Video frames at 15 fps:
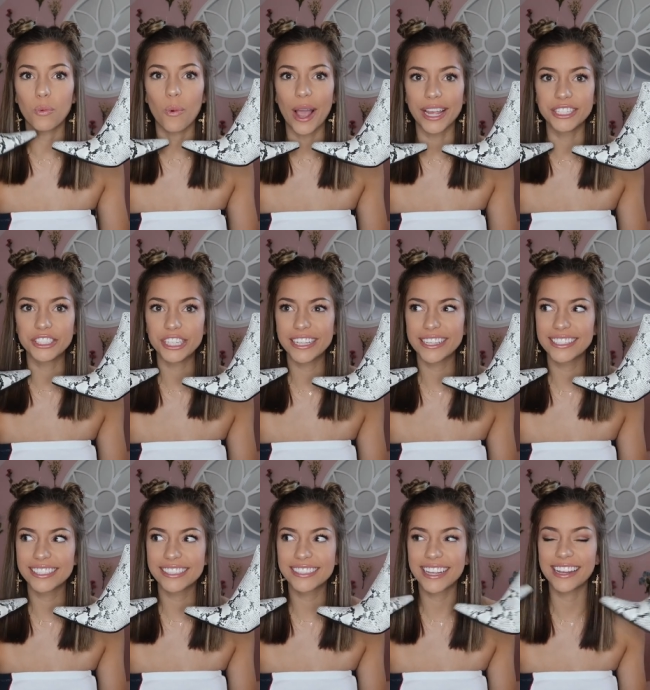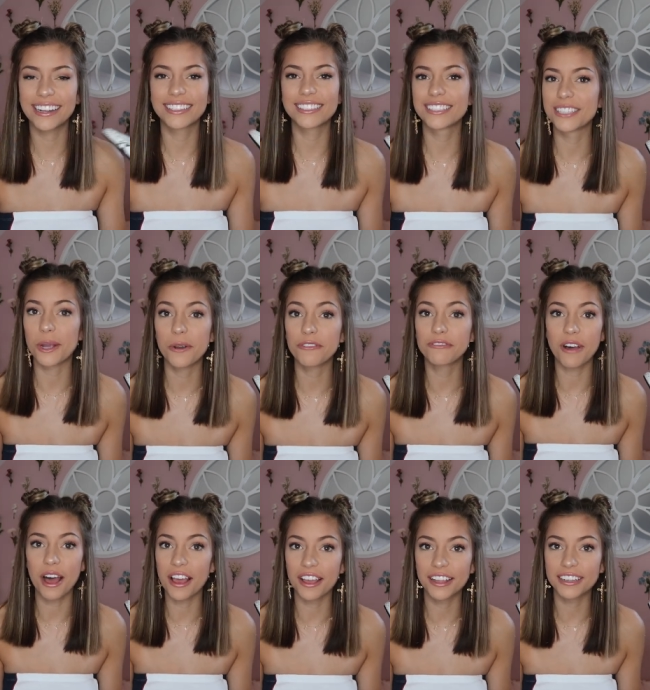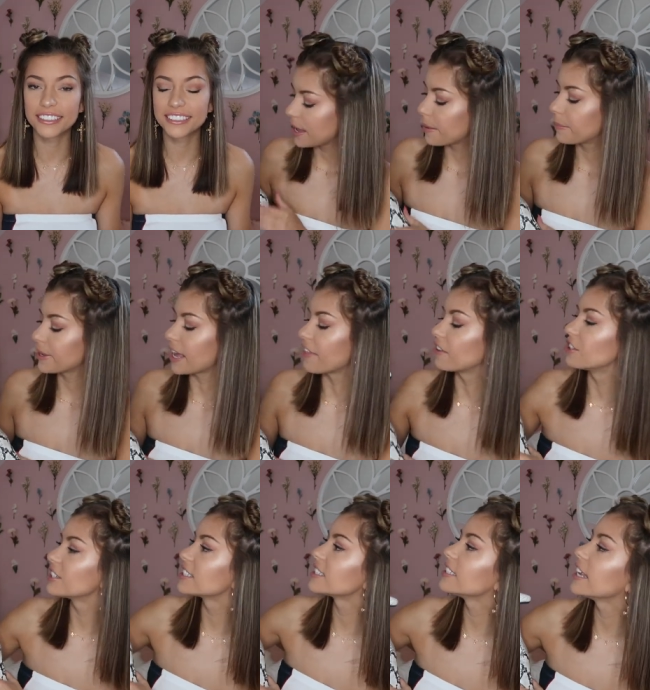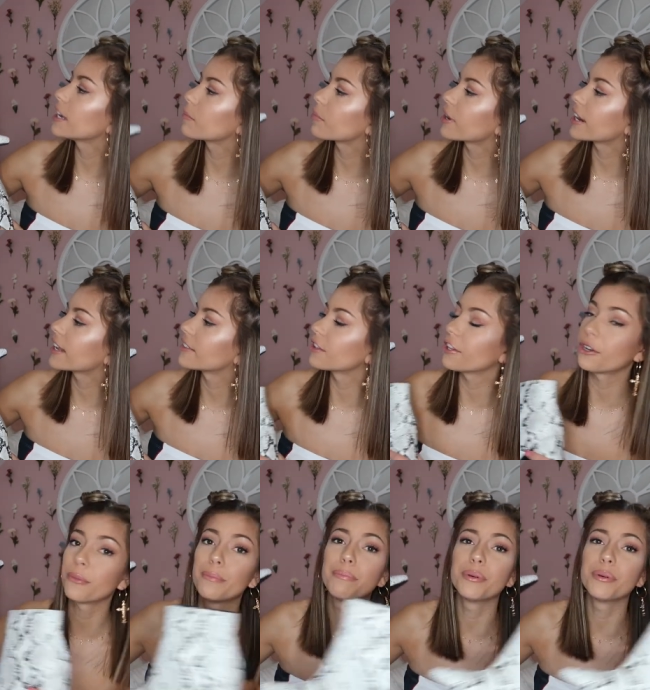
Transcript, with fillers: wedges and it's so fun. But yeah, they're just snake print and little